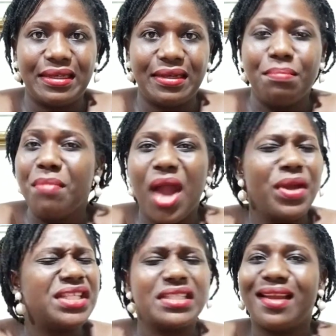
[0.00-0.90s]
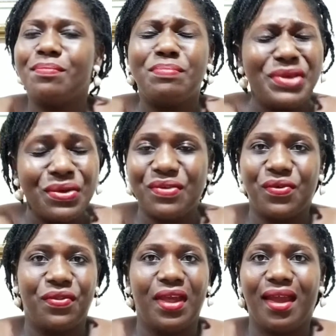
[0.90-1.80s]
Marriage is a
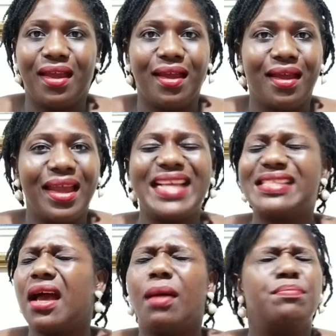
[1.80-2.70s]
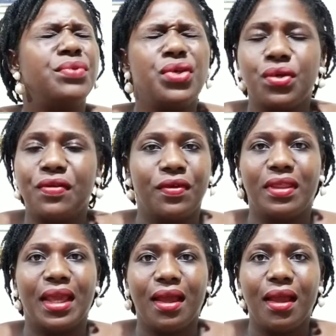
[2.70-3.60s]
beautiful thing. It's a beautiful
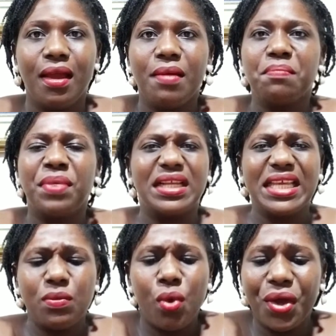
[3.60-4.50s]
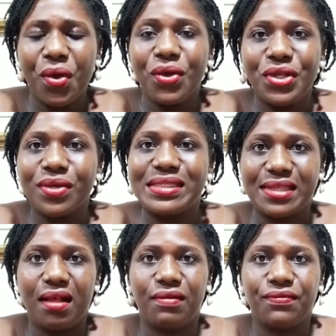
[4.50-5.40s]
thing. But work on
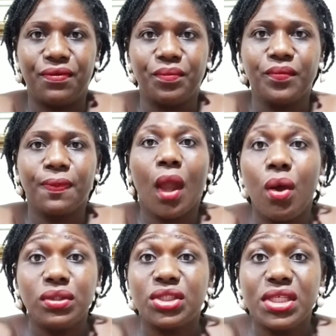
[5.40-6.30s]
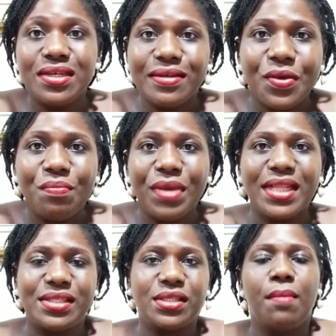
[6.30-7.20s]
yourself until you
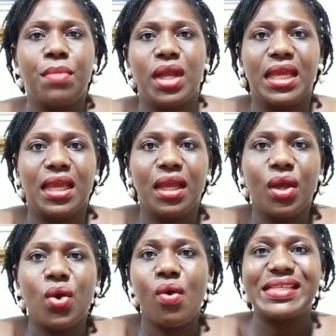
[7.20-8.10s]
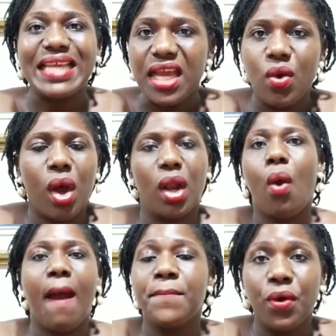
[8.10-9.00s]
meet somebody who is equal or
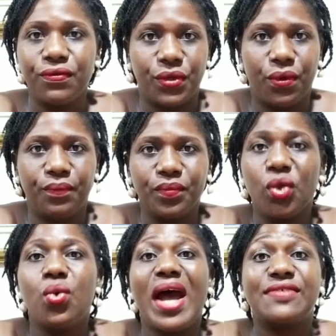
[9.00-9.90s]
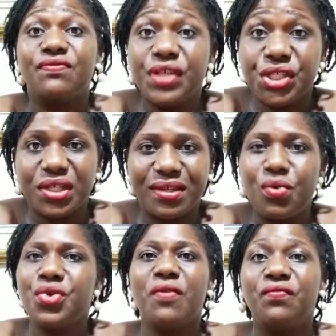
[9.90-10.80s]
above you, who has vision,
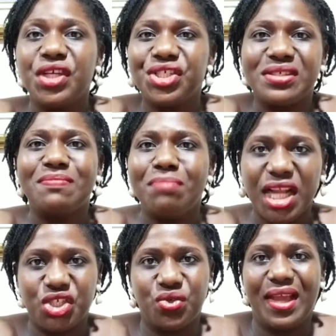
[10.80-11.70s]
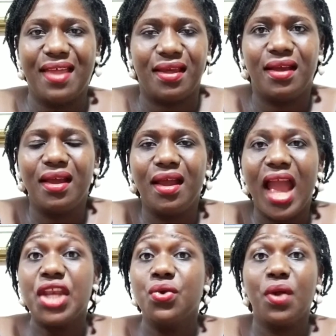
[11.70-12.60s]
who your visions match together,
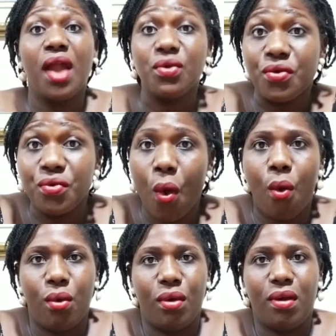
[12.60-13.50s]
and you can grow.